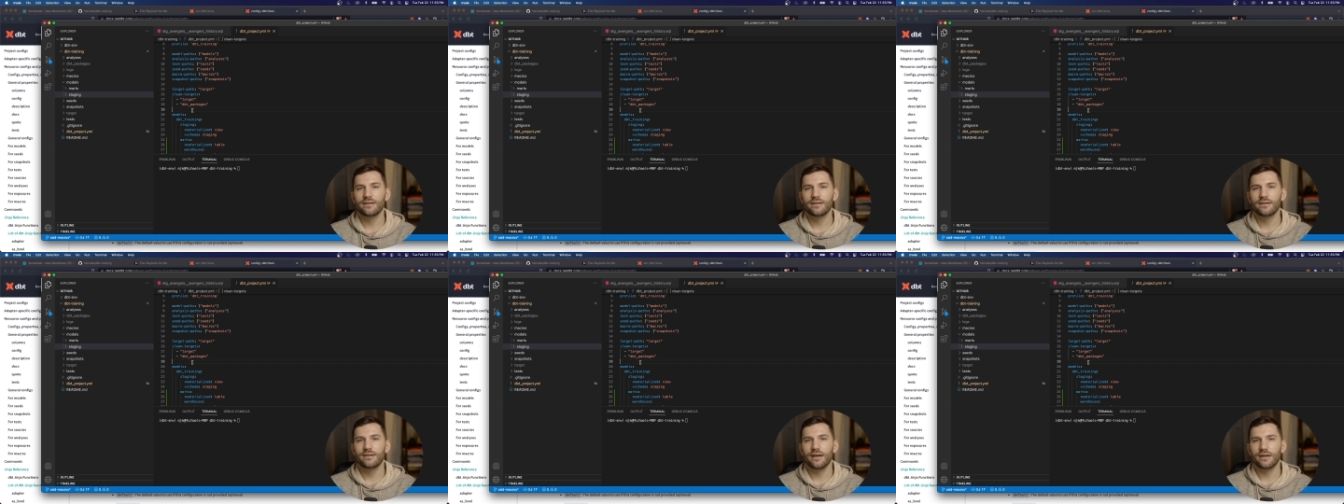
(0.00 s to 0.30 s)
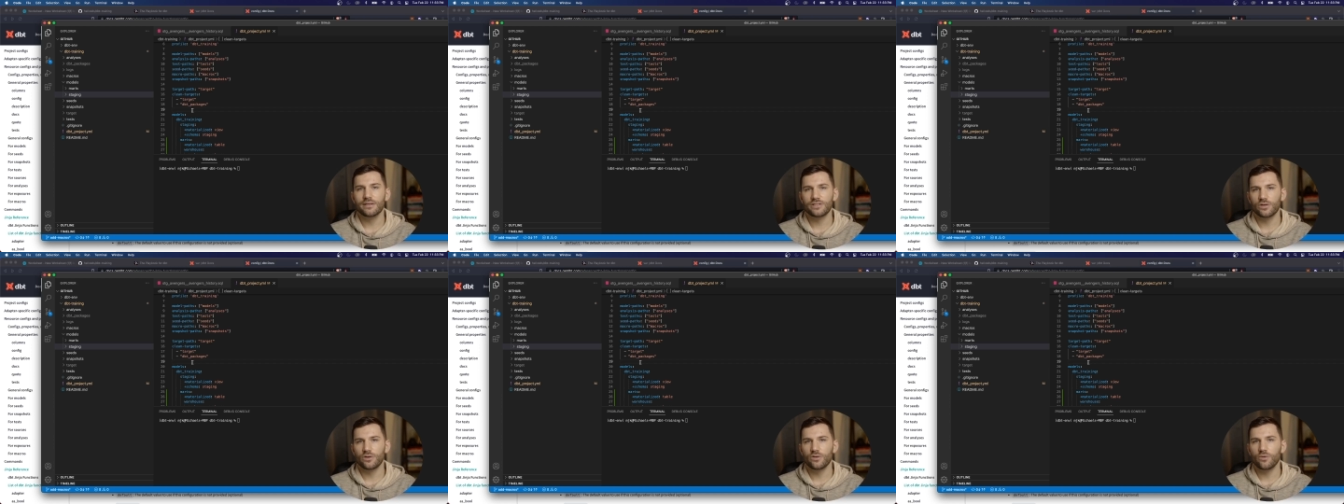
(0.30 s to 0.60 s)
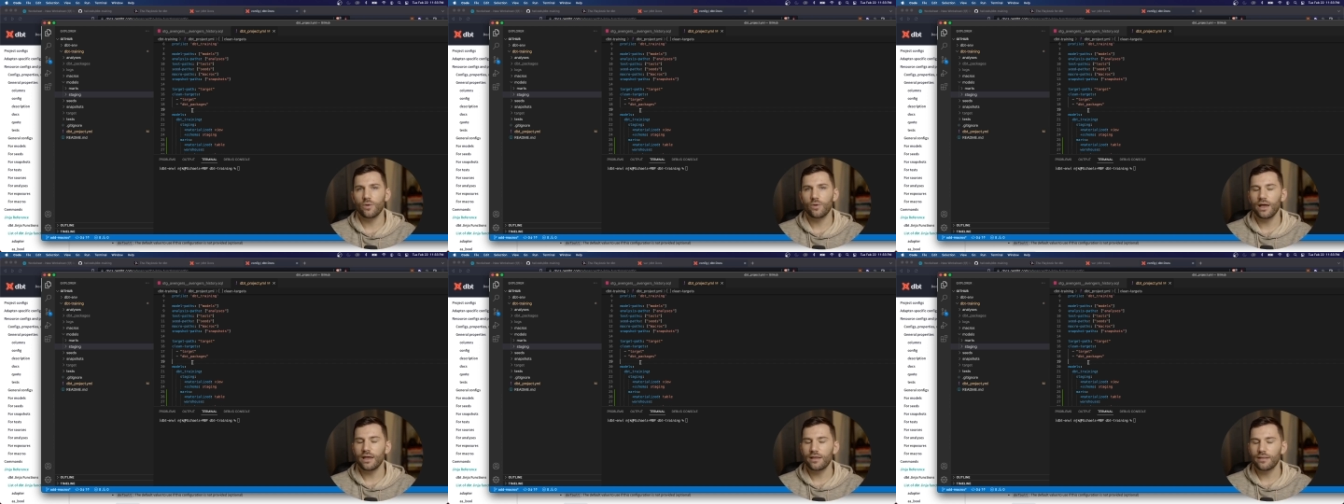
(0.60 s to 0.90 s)
a certain
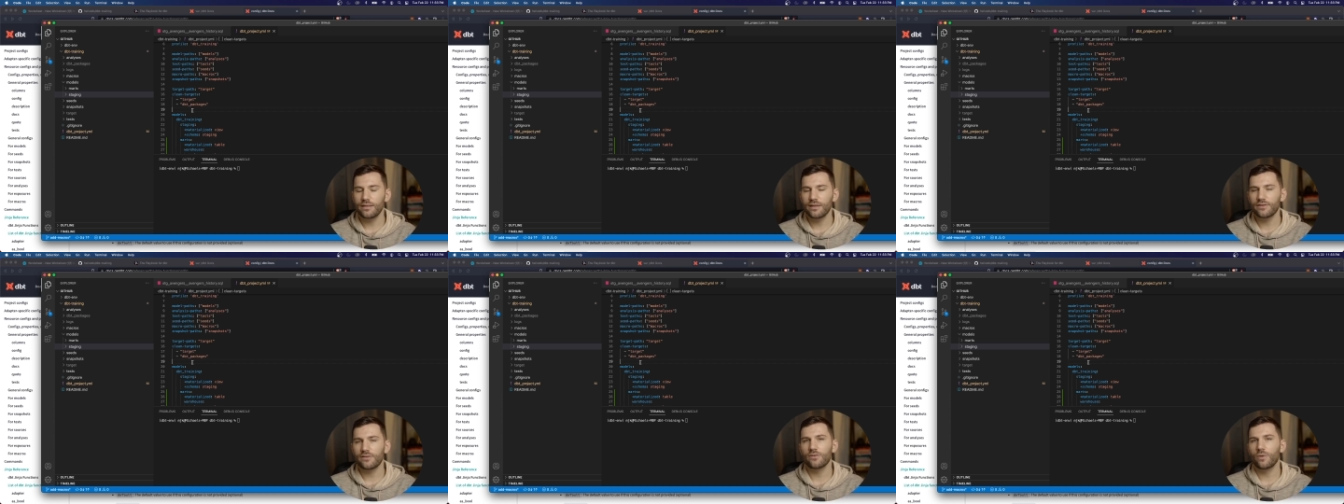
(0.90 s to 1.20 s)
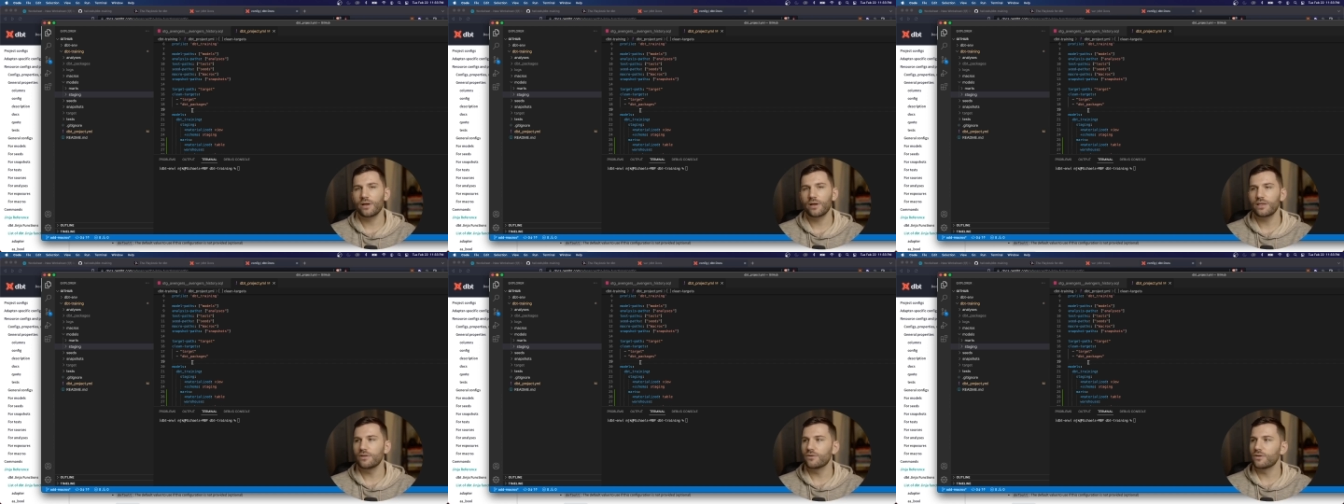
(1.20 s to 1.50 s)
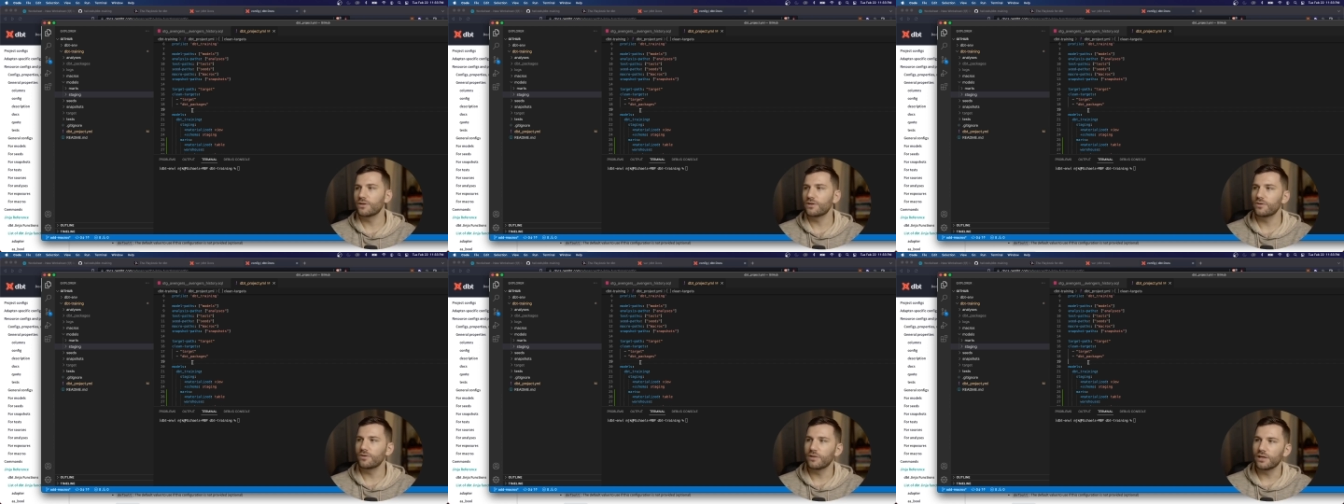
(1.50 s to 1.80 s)
way. This is a way you
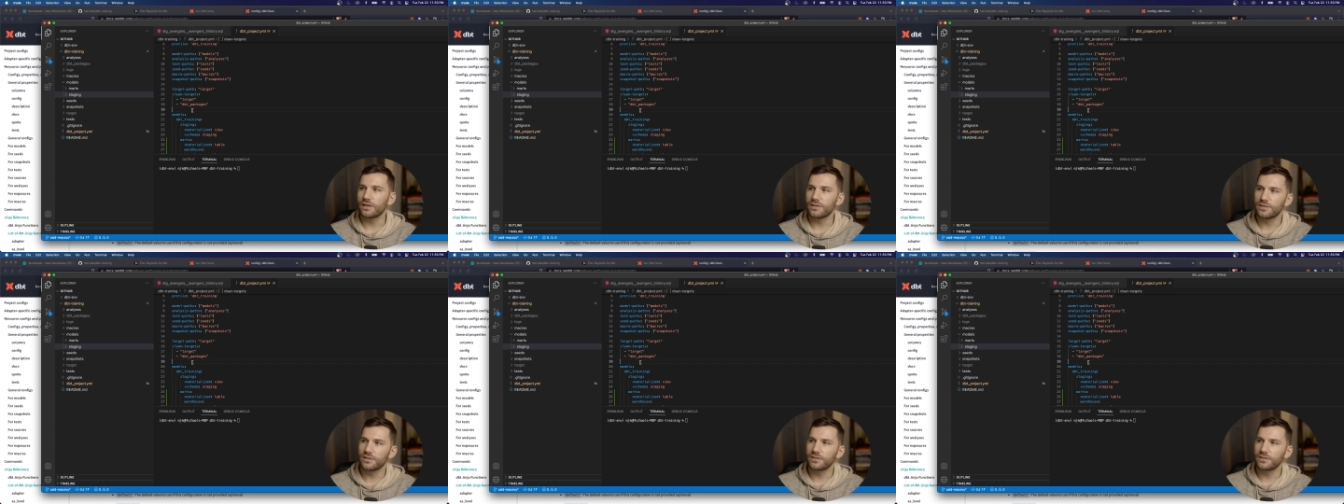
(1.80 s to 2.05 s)
could do this.